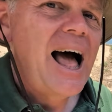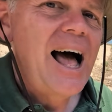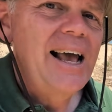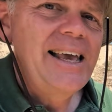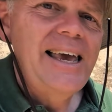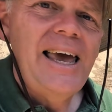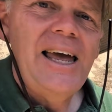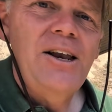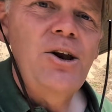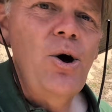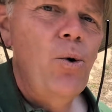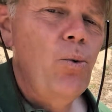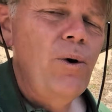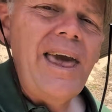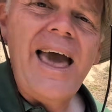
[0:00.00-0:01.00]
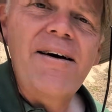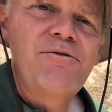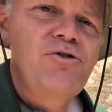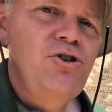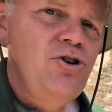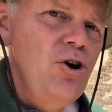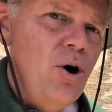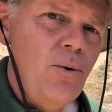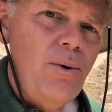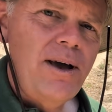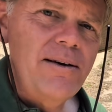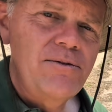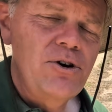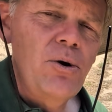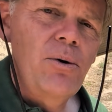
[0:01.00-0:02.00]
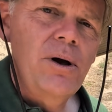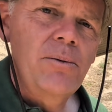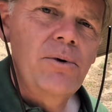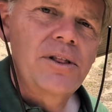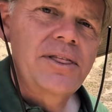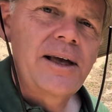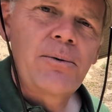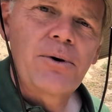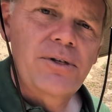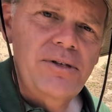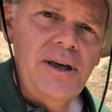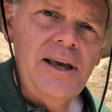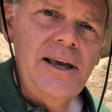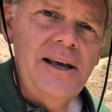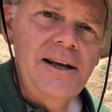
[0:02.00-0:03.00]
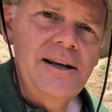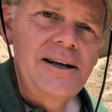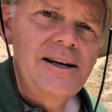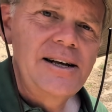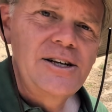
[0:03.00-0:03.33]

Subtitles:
Again, we have no way of knowing what they were thinking,